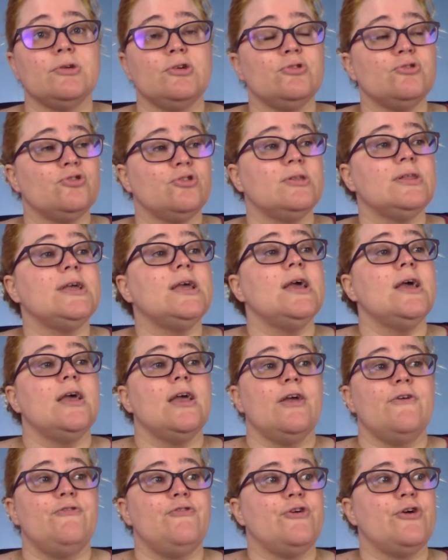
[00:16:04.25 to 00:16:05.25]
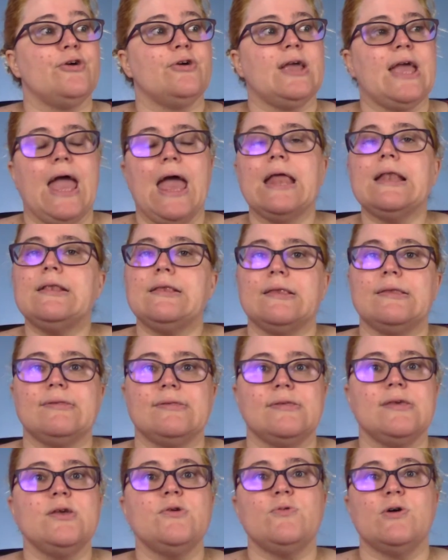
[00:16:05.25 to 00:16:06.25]
Usually if you can't
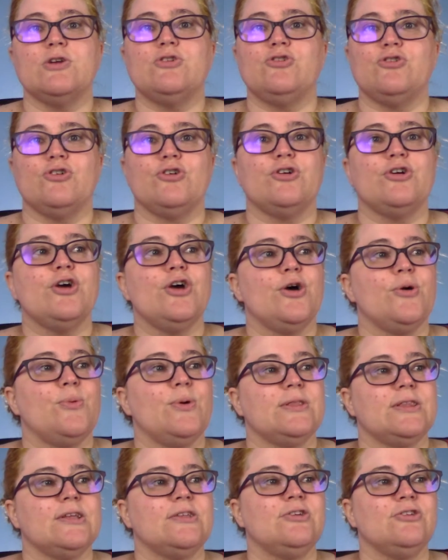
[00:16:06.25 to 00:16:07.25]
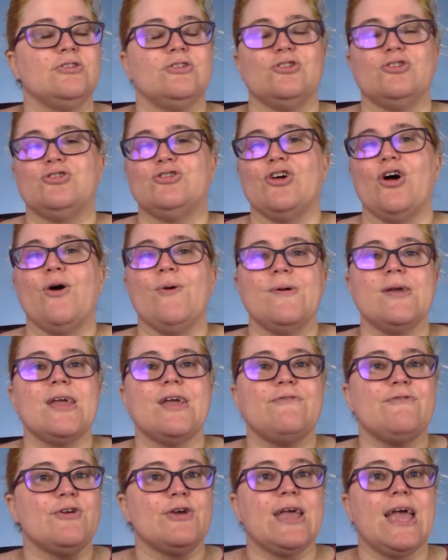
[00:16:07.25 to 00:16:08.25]
see what the teacher's showing,
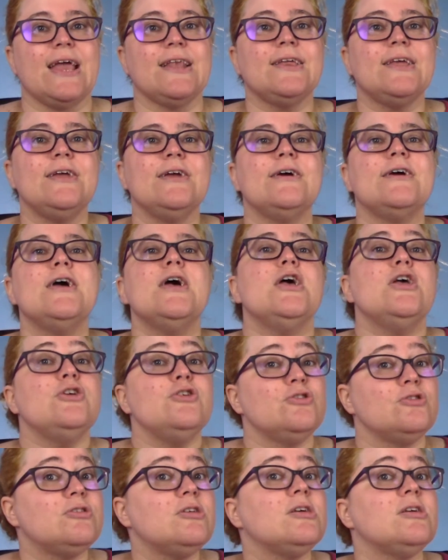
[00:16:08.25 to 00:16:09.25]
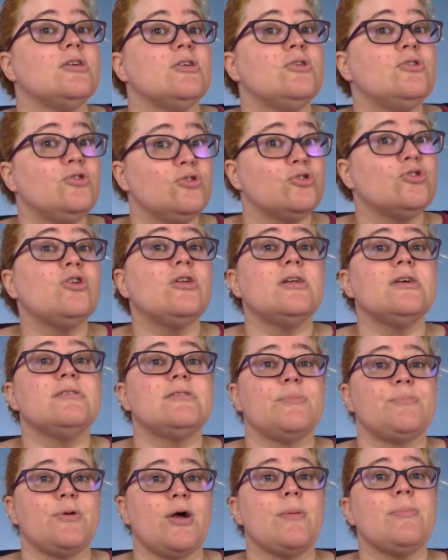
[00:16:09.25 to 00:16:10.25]
if you can't hear, usually
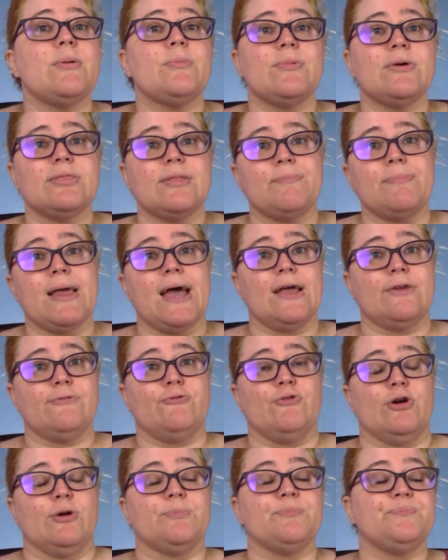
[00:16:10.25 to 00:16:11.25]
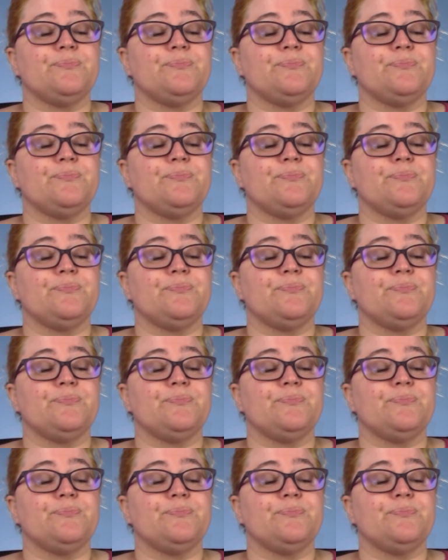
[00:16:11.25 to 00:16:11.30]
is a problem with the platform.